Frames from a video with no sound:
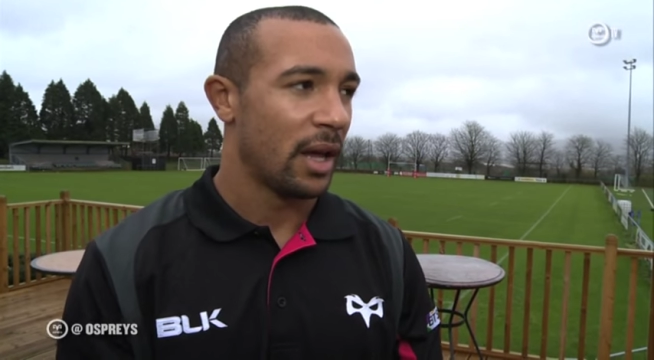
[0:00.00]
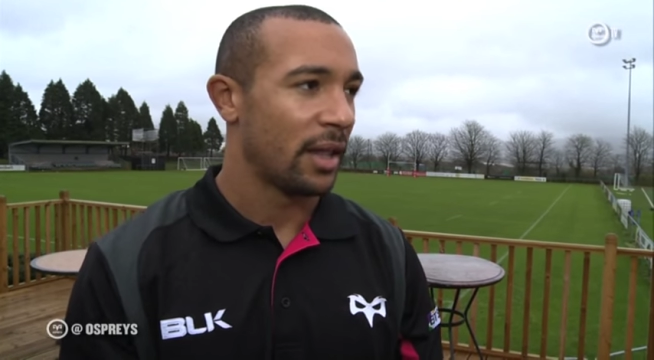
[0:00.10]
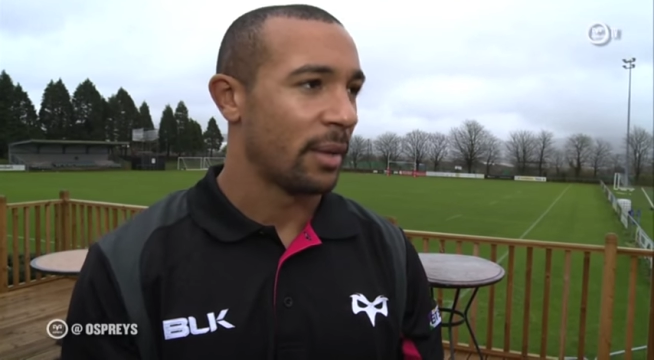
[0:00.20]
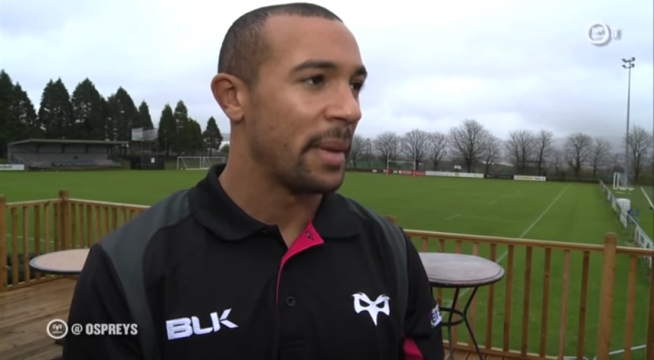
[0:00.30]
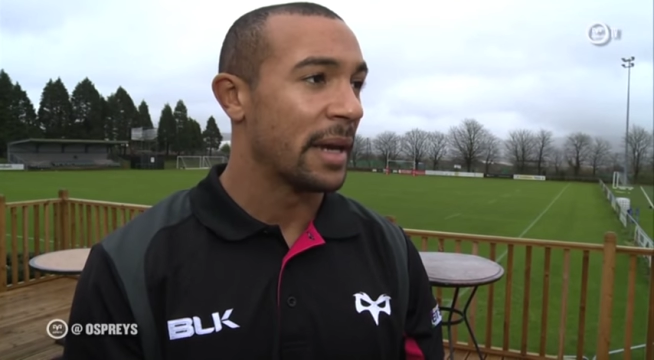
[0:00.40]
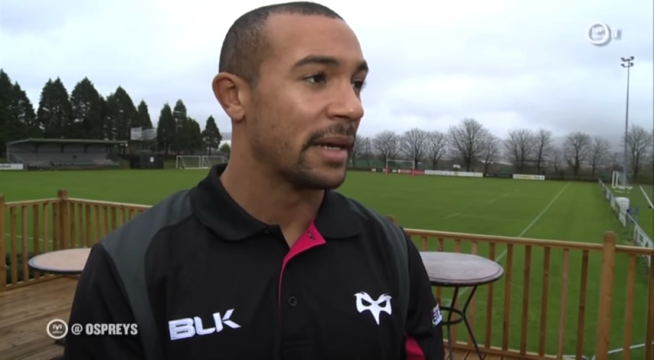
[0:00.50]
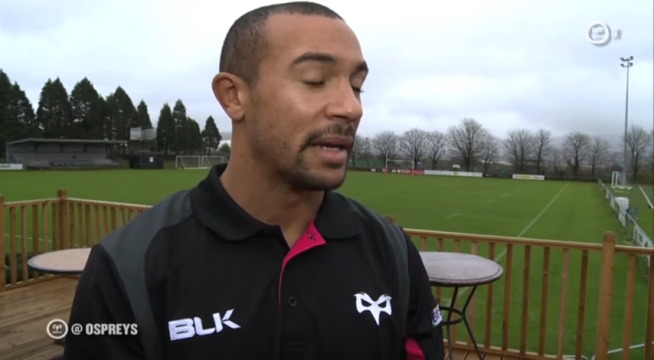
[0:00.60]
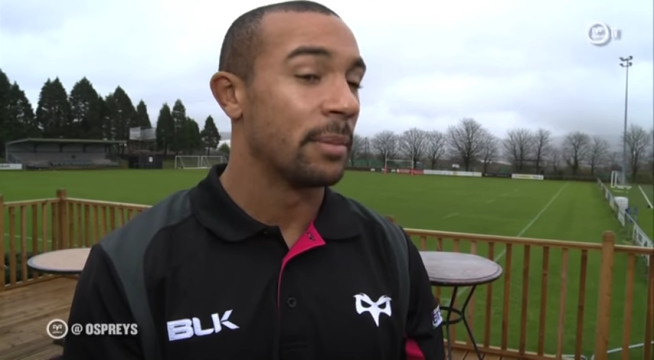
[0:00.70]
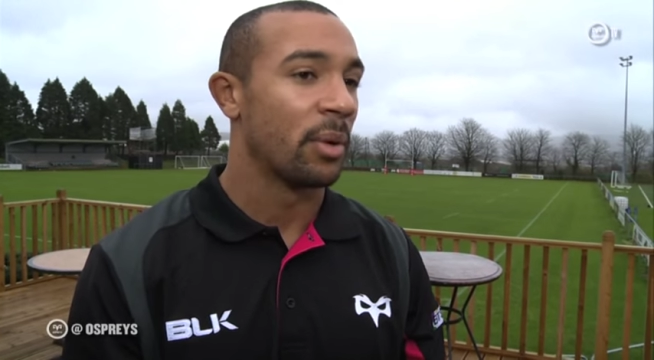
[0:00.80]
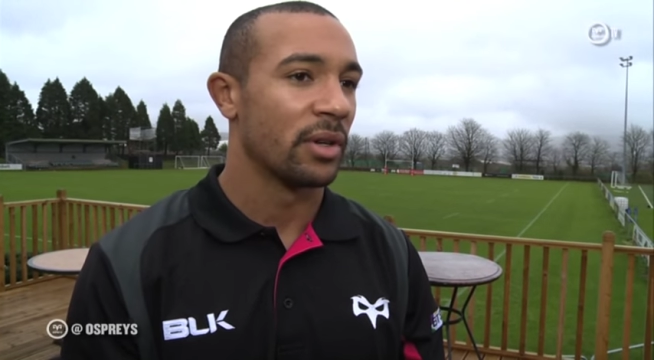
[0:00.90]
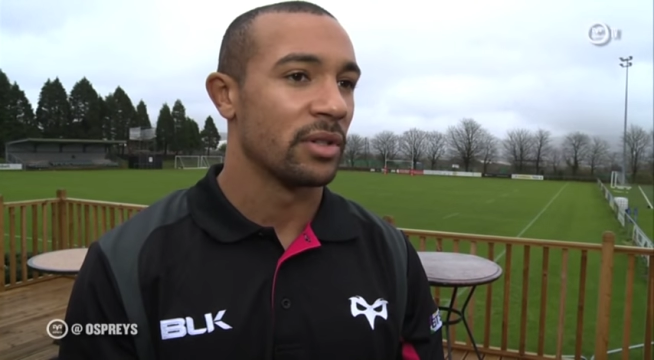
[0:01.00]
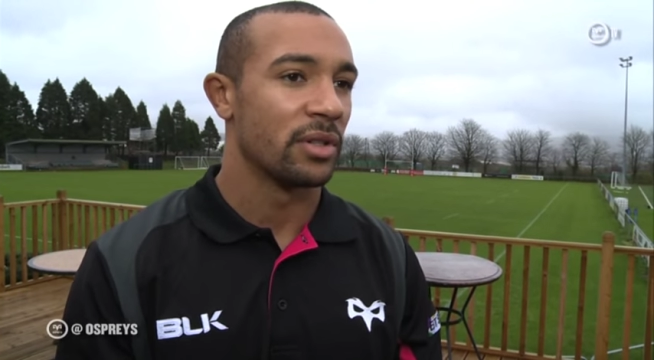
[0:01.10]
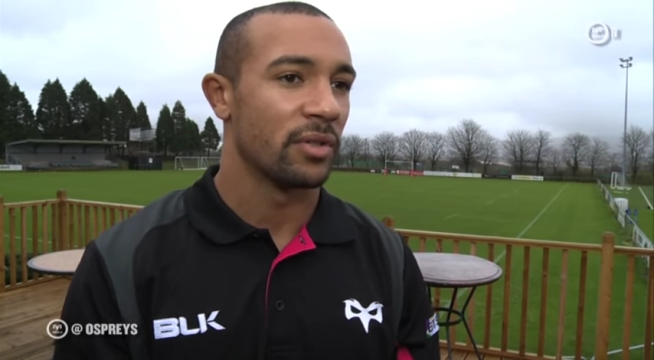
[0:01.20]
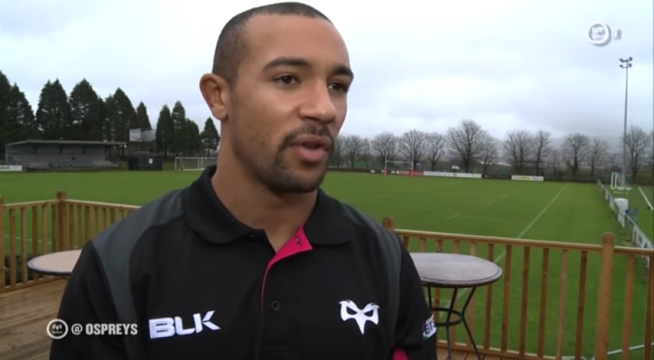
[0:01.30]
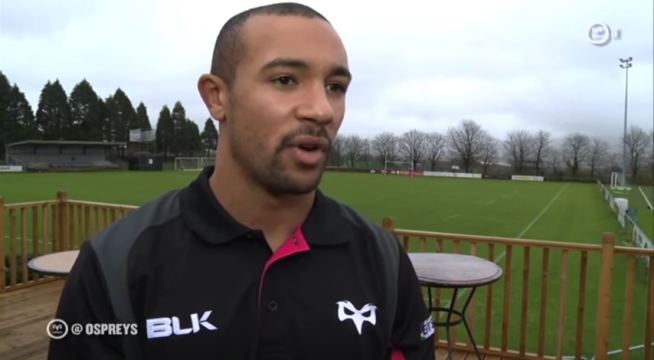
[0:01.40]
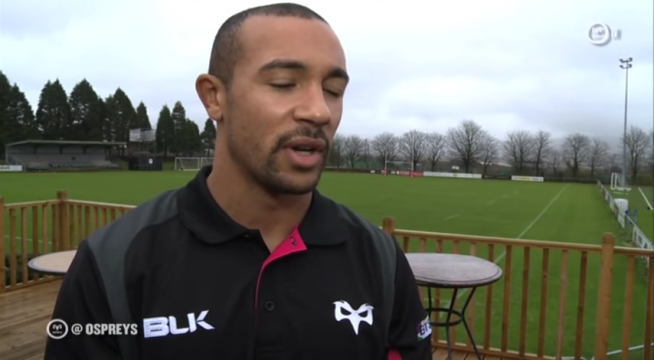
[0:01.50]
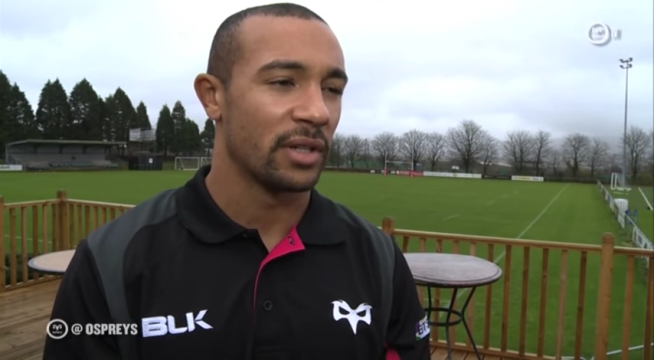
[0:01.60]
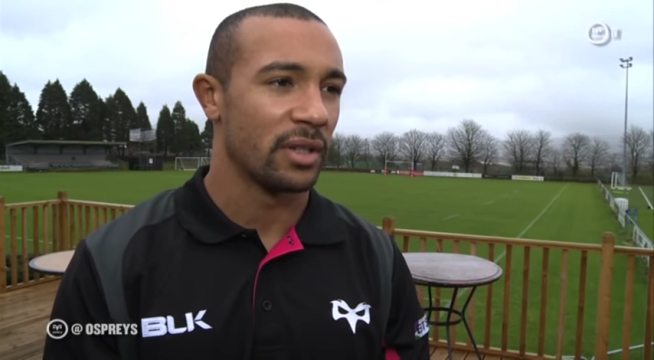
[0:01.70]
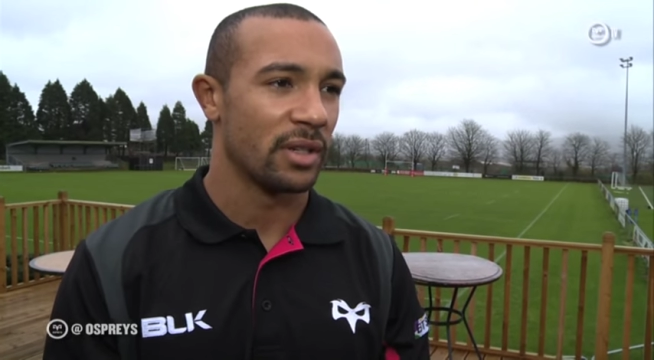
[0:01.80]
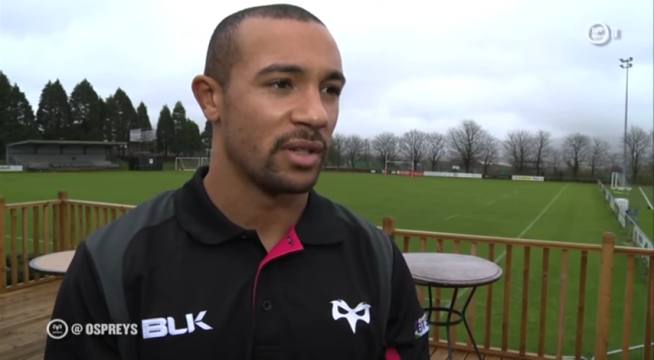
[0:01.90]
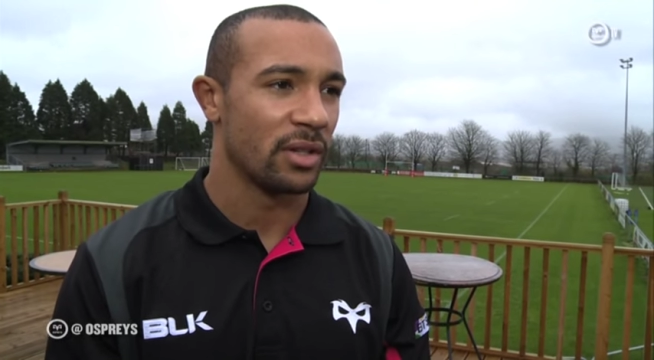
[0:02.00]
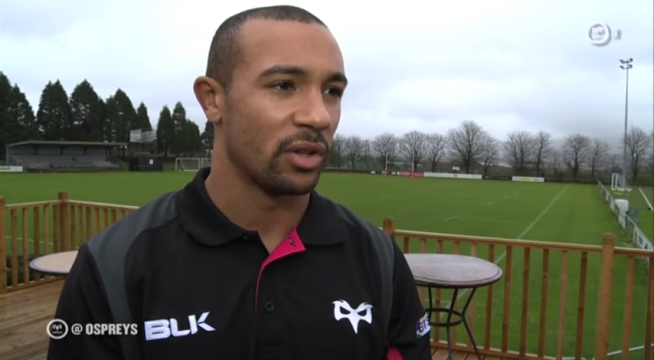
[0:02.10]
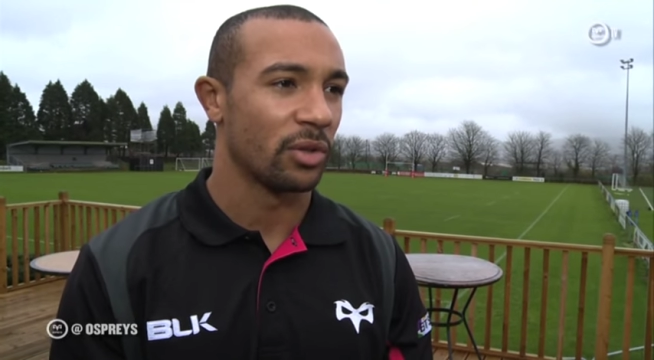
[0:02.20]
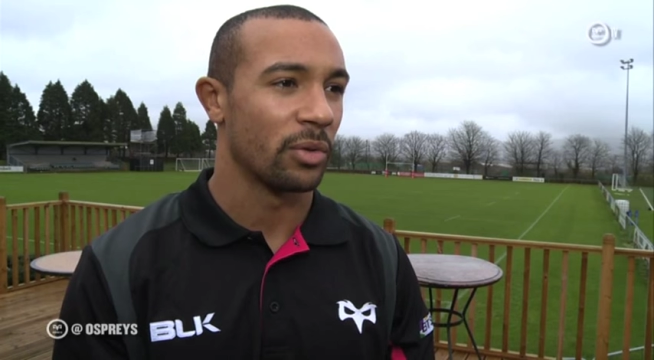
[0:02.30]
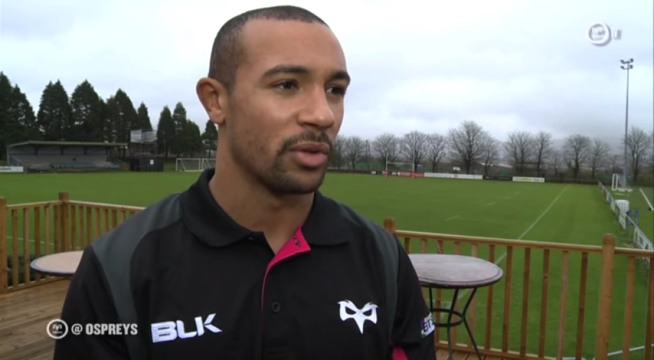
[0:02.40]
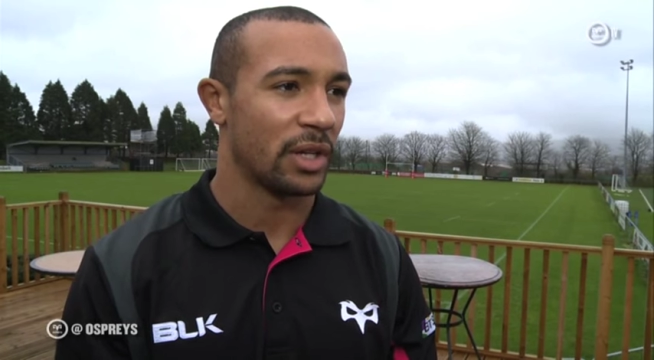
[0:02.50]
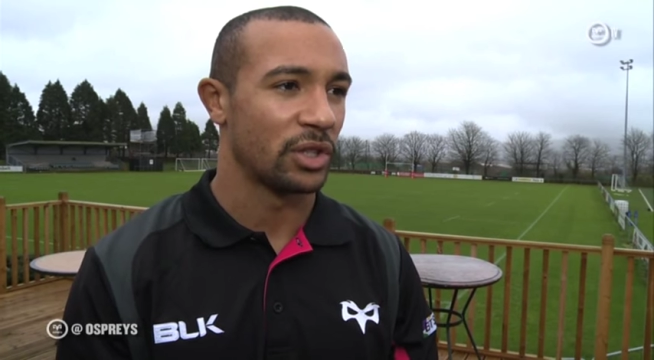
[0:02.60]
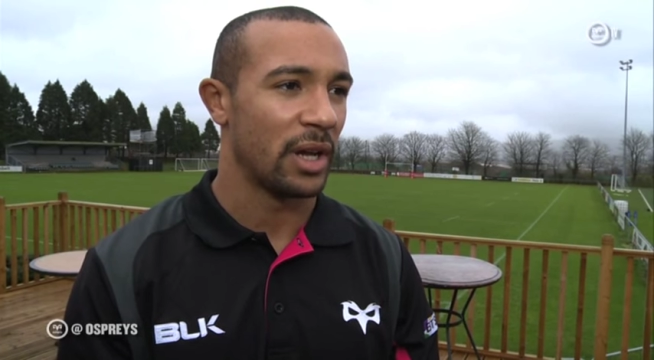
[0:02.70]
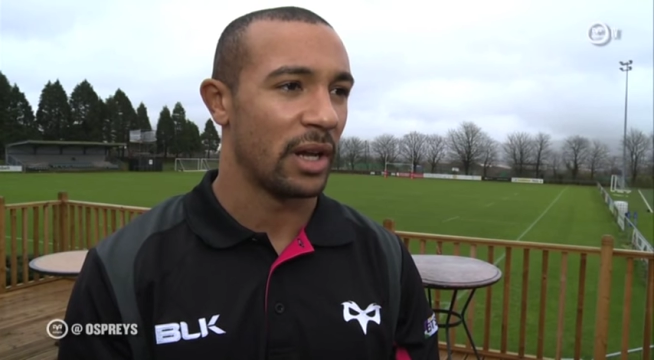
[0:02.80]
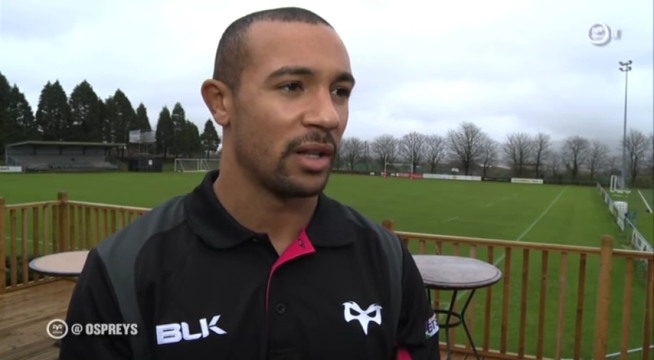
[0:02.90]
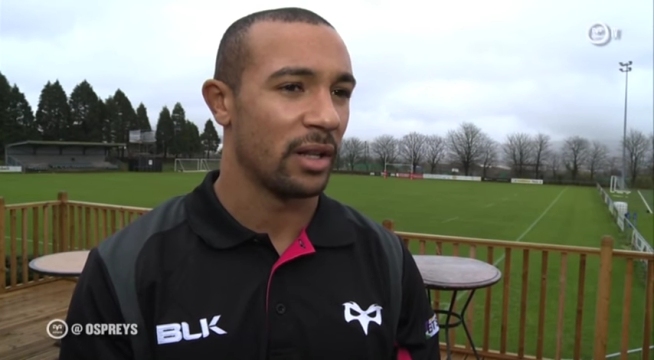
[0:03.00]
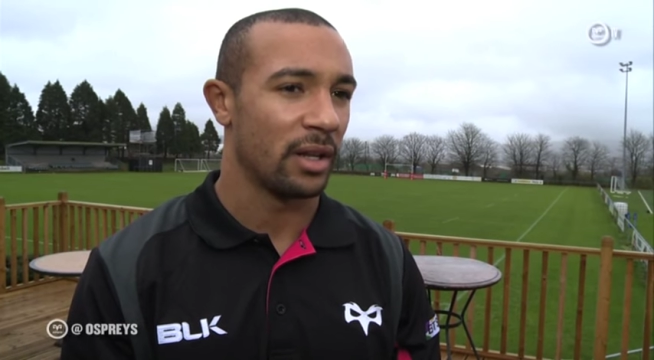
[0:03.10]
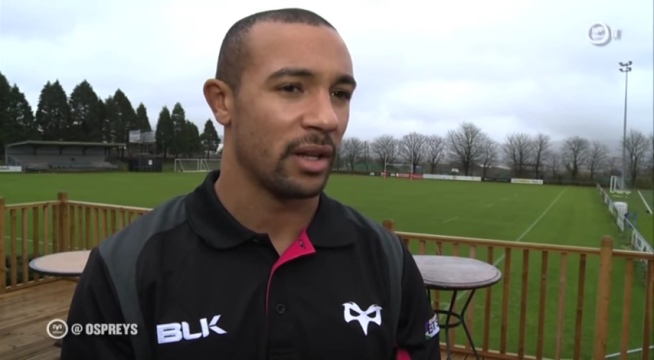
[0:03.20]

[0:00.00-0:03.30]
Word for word: I think main key points for us is not to go into our shell,